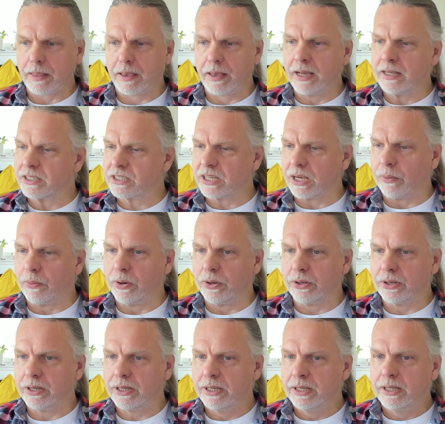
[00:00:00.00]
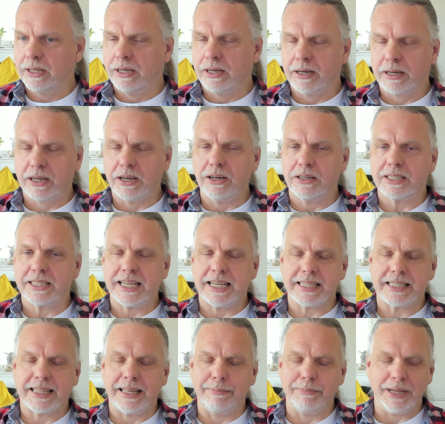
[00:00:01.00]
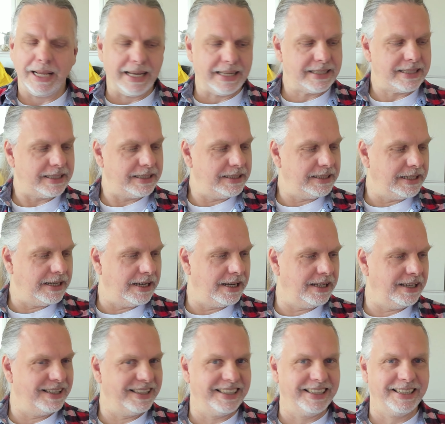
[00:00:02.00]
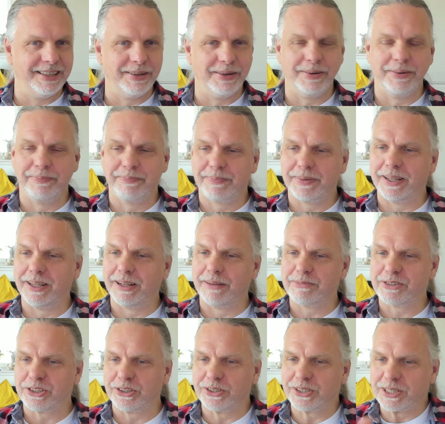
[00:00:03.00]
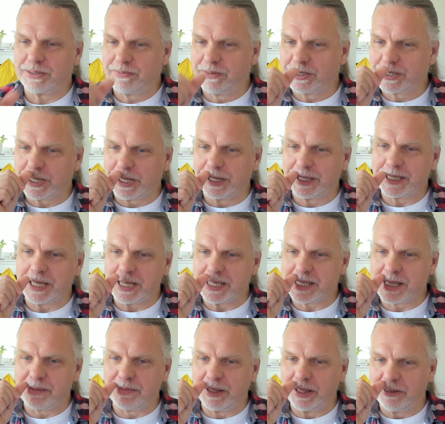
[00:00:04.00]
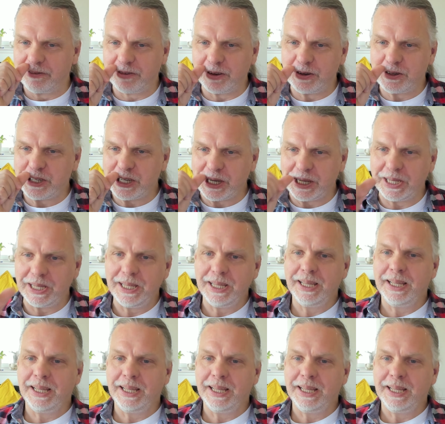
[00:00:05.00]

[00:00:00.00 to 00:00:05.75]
and so on. Can't test them yet, but I'm sure someone's going to test them in the future.